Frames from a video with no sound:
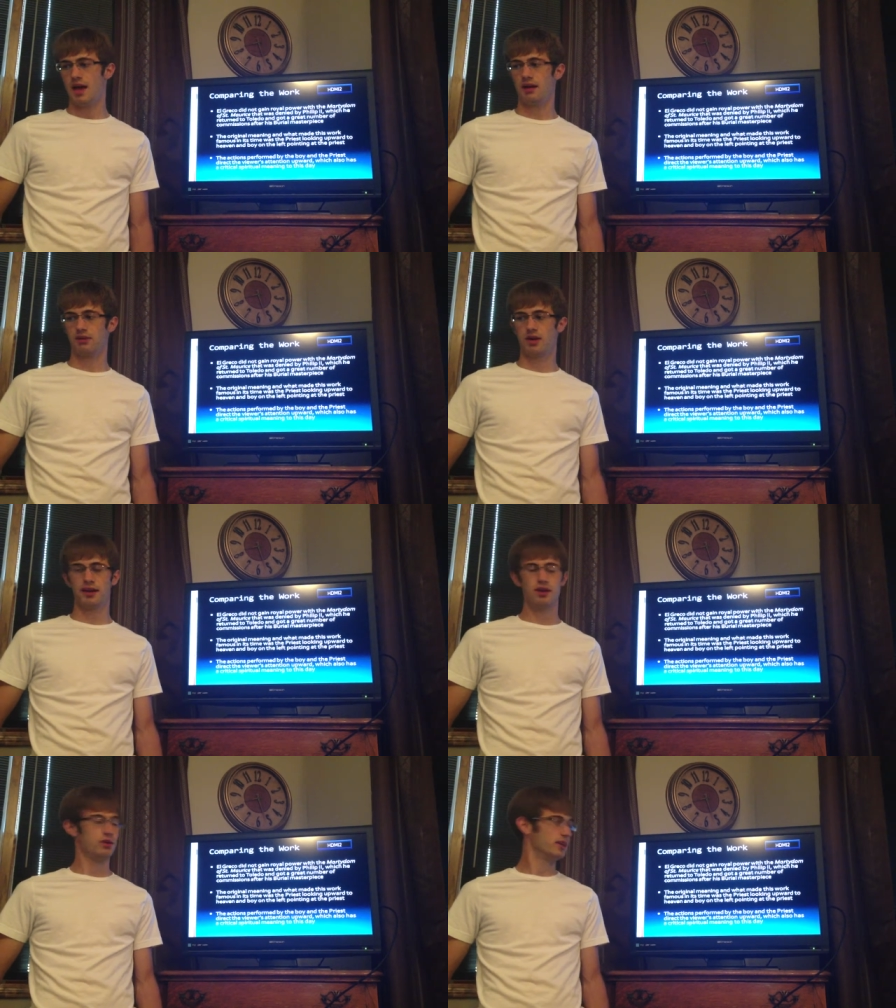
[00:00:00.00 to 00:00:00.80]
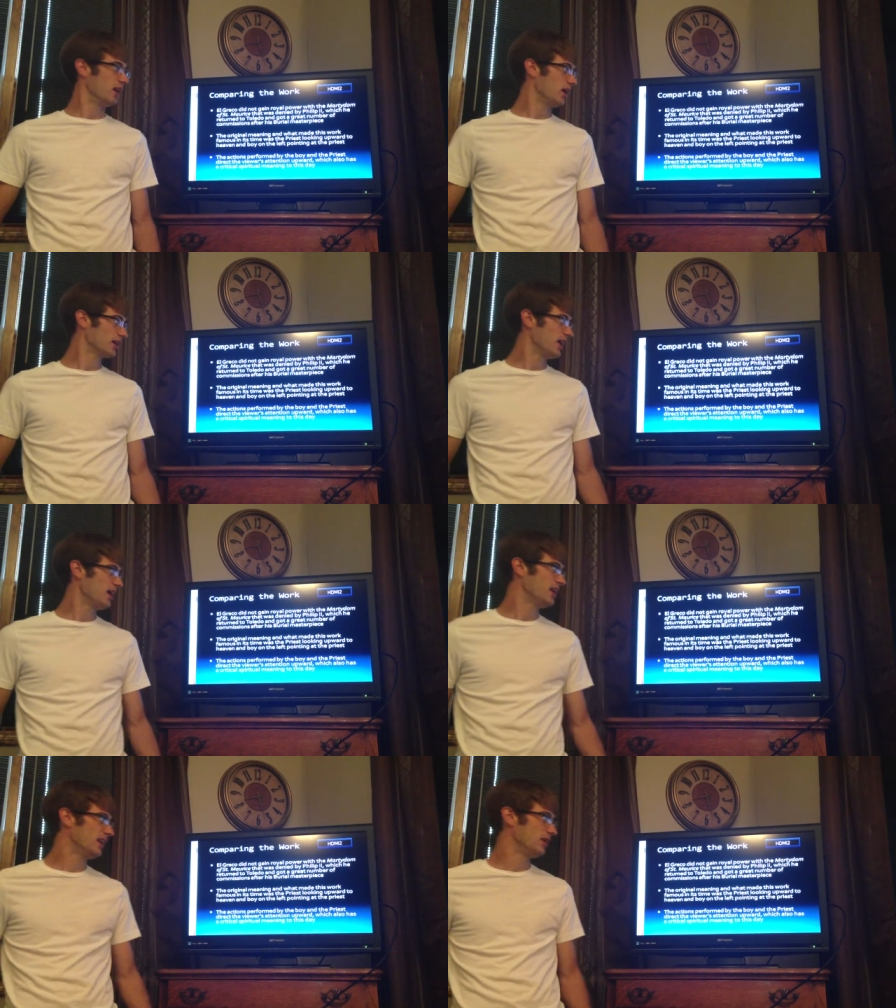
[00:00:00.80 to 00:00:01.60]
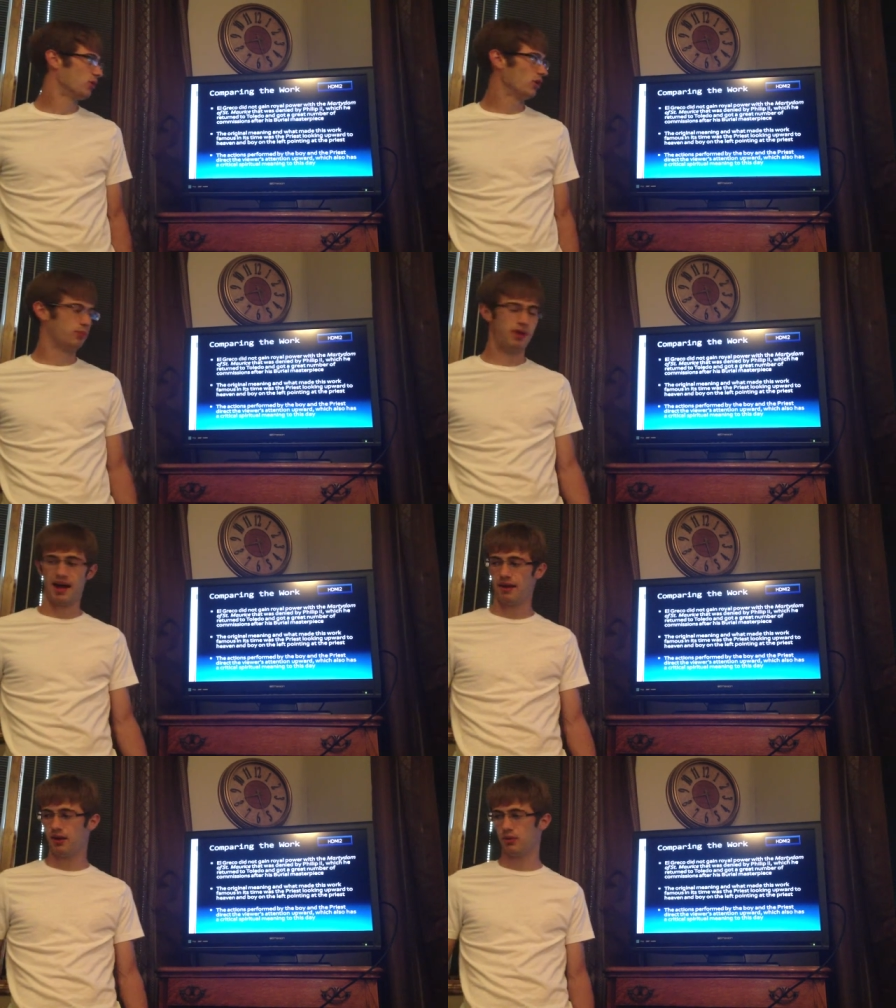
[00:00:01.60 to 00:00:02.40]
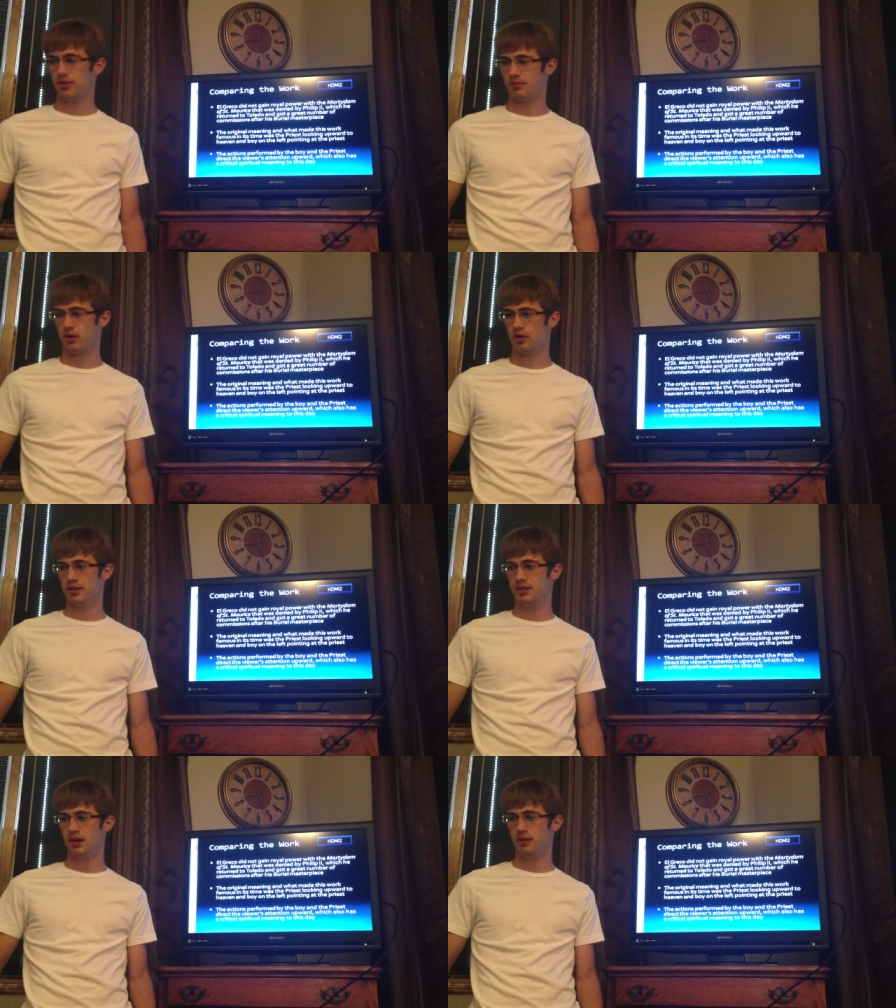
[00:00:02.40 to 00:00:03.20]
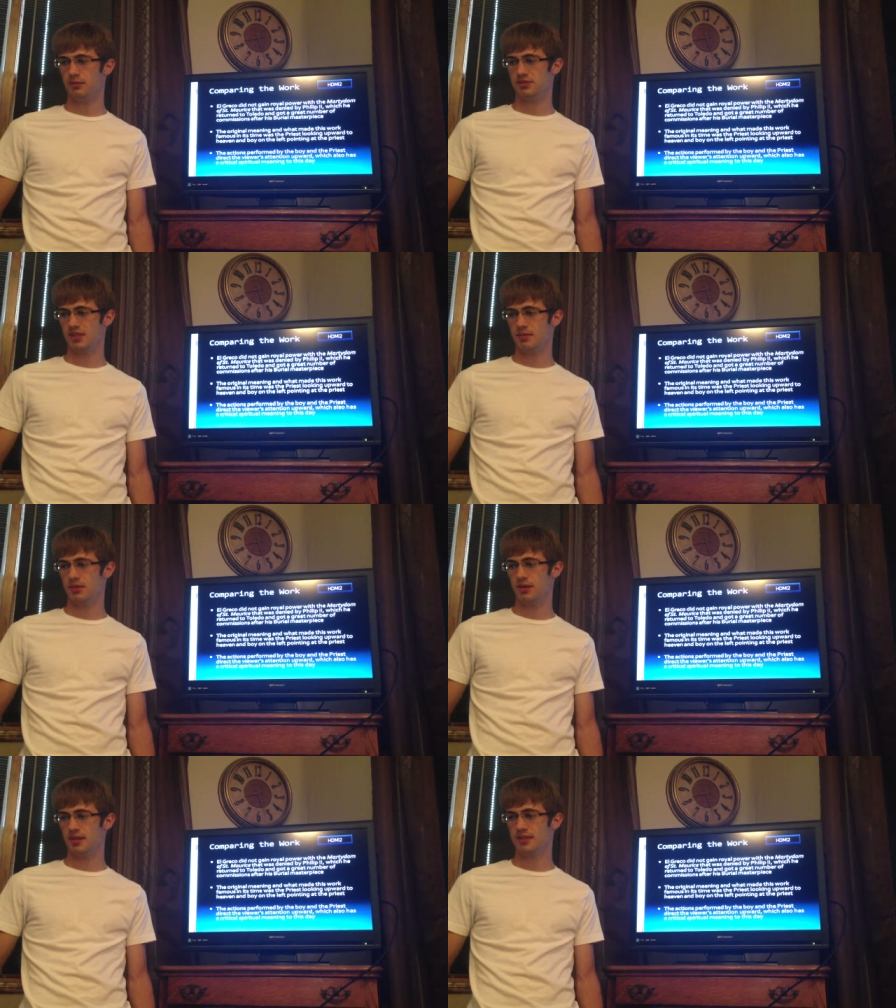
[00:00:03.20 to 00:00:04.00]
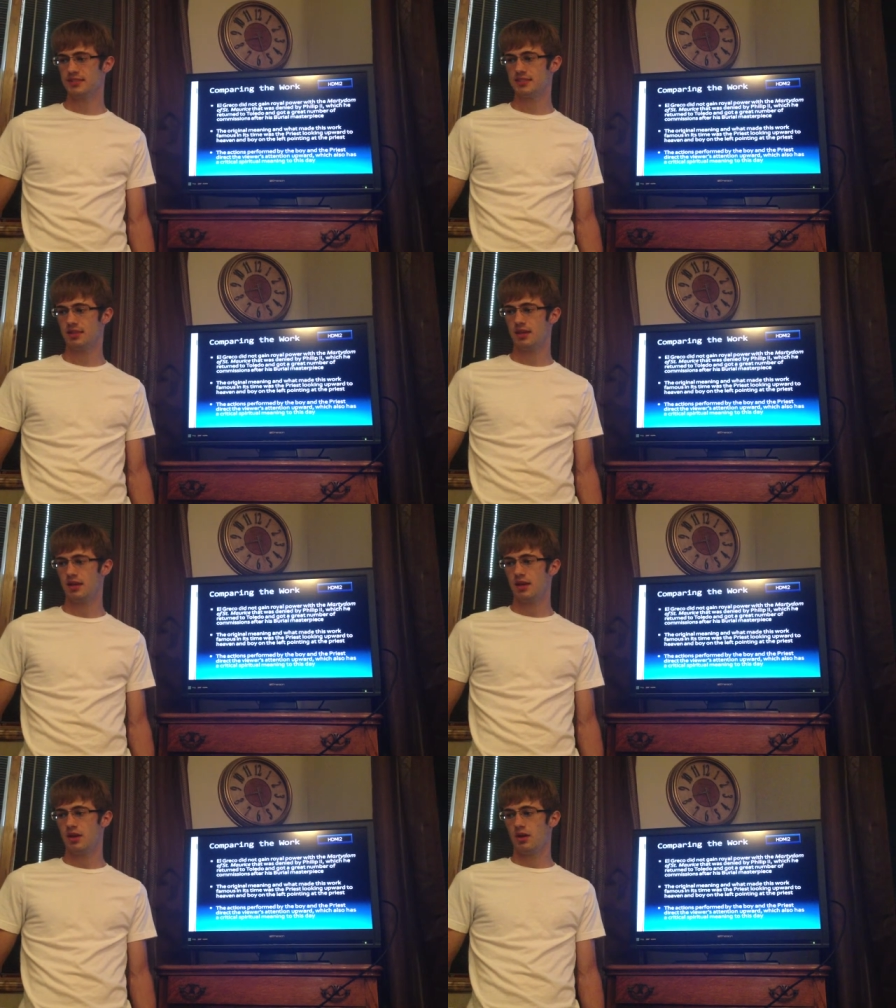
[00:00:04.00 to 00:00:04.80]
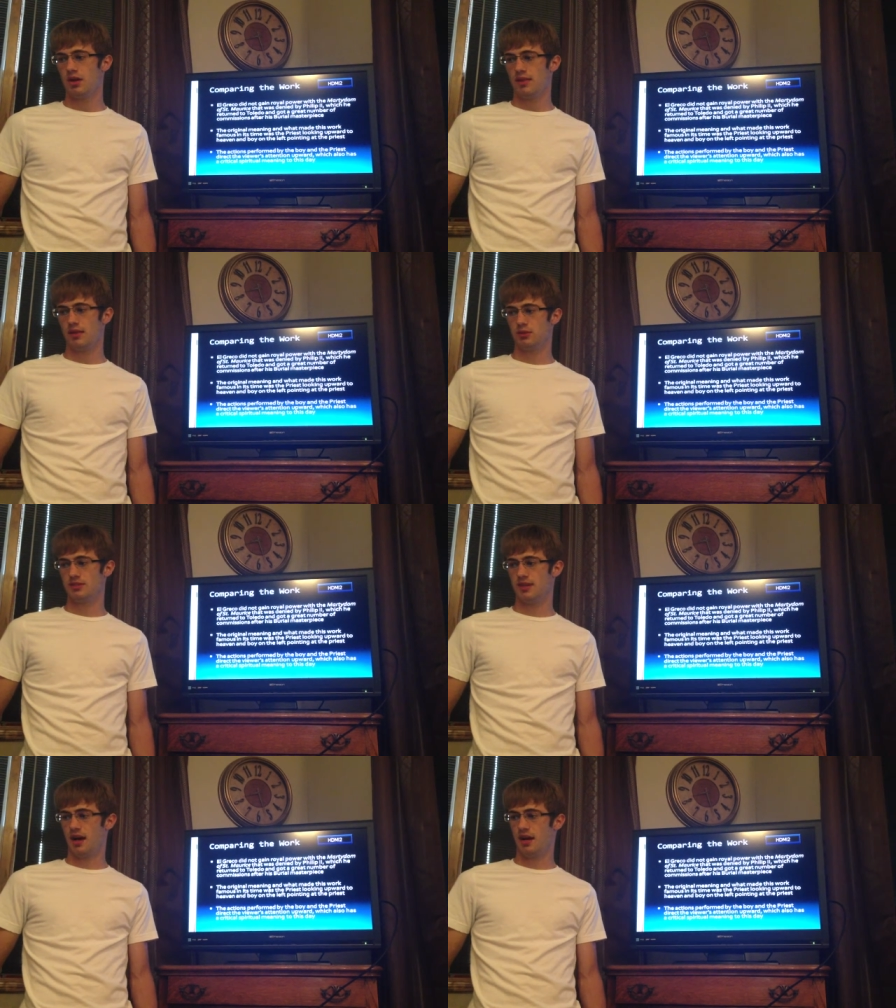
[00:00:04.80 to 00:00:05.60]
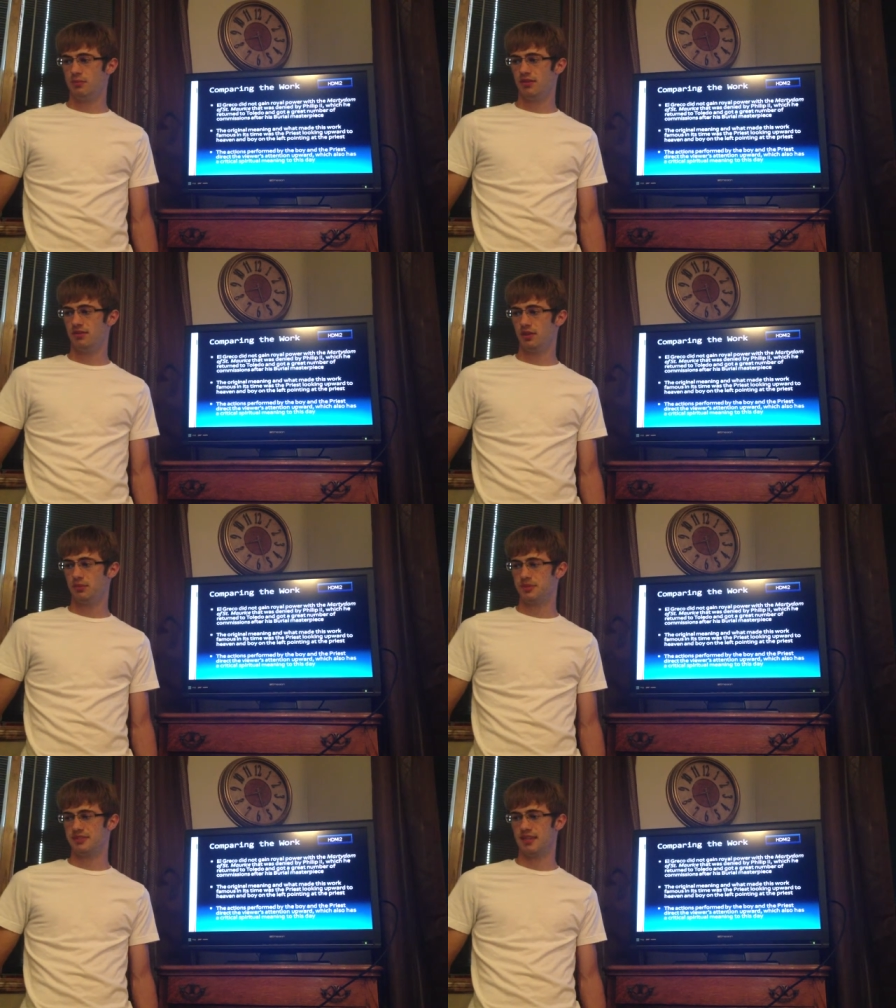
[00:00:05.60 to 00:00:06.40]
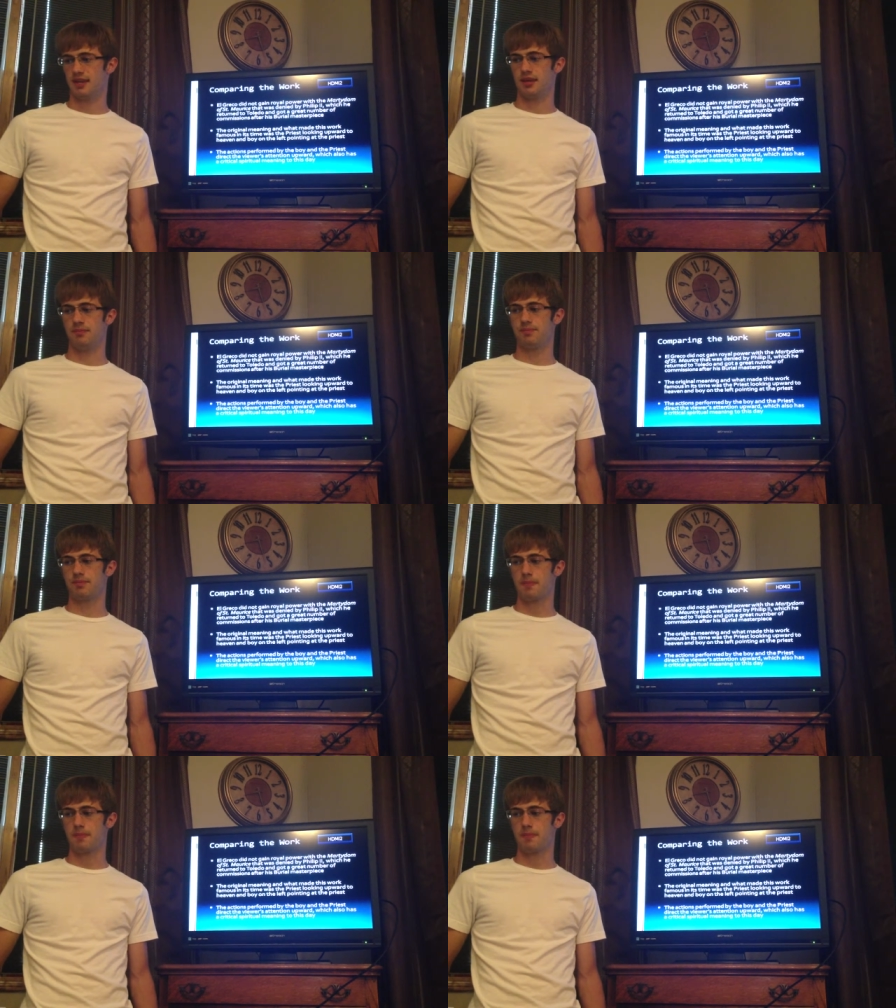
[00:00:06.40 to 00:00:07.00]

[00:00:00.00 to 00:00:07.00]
El Greco did not gain any royal power with the martyrdom of St. Maurice that was denied by Philip II.